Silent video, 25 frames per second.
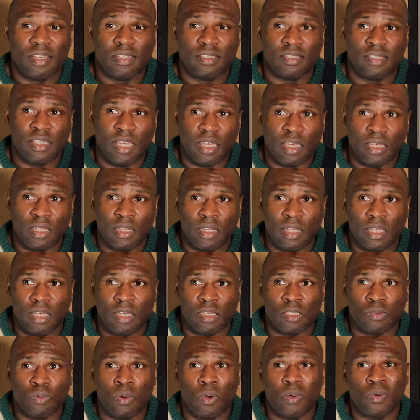Secondly
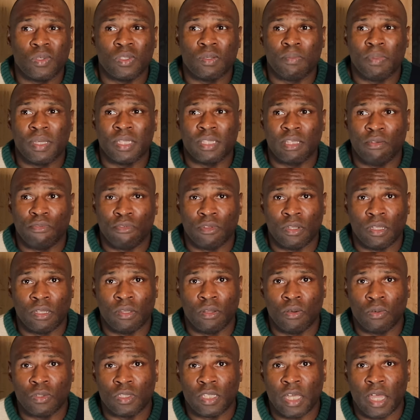as well, it was a bit different
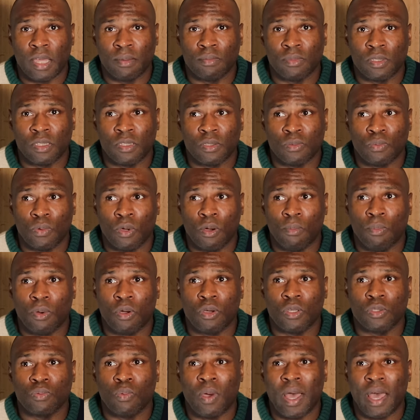in those times as well,
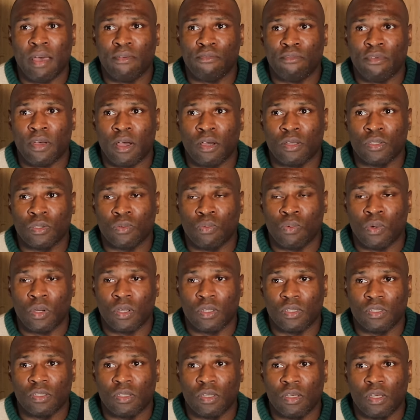because what I found
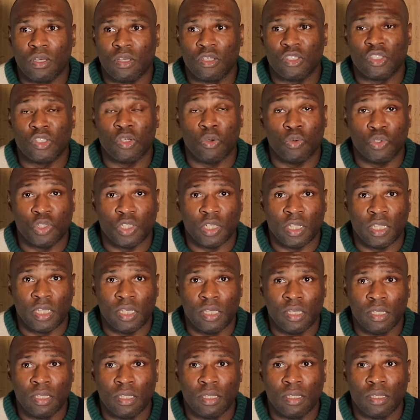was,
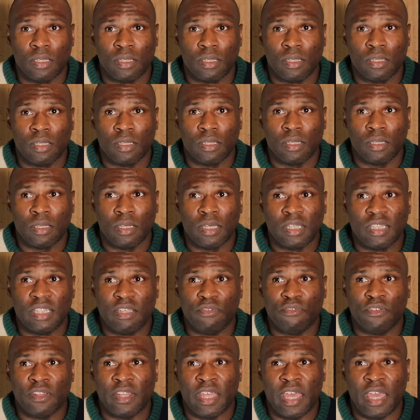socially,
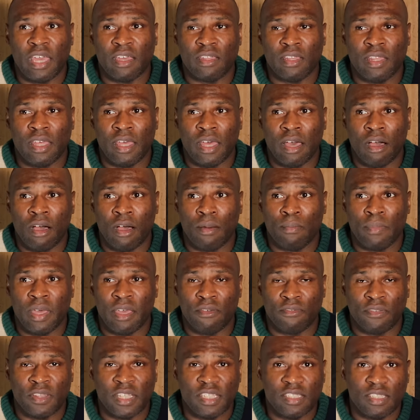different
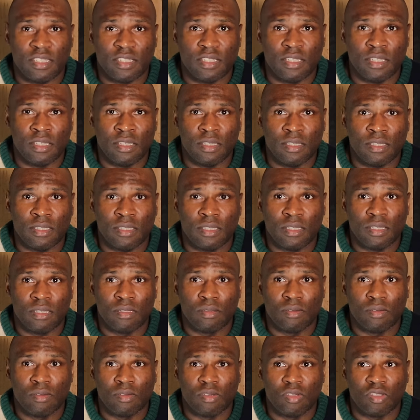ethnicities
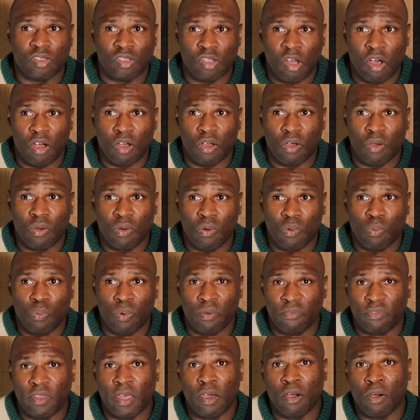stuck
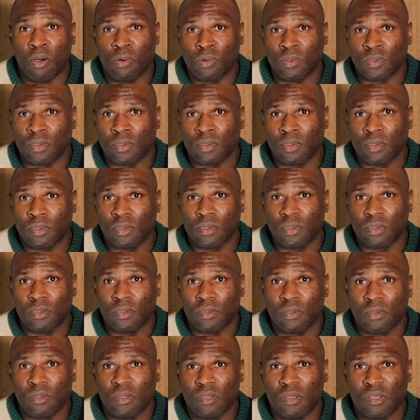with their own.
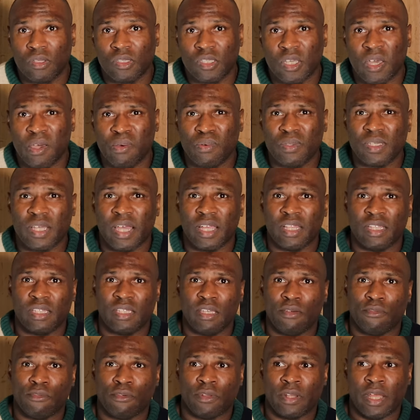So it was kind of
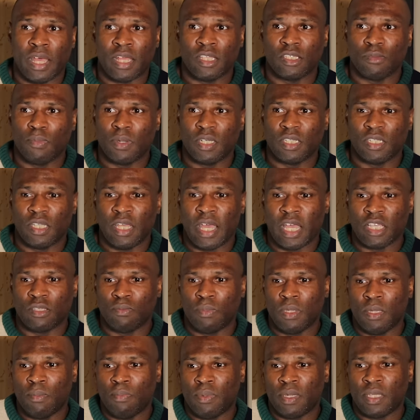different, and especially
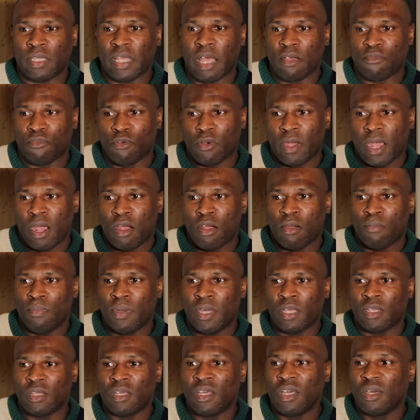as me being
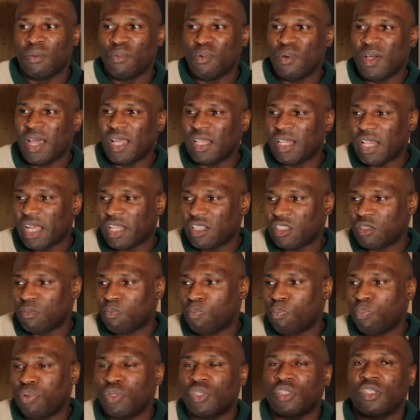Afro-Caribbean, we're kind of like
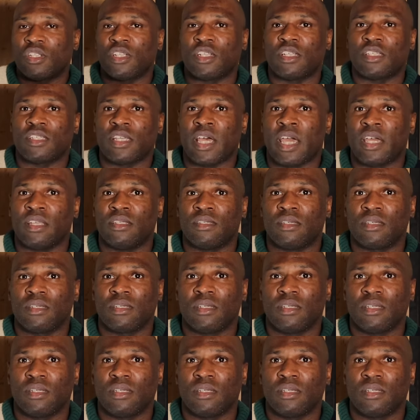pushed to the side.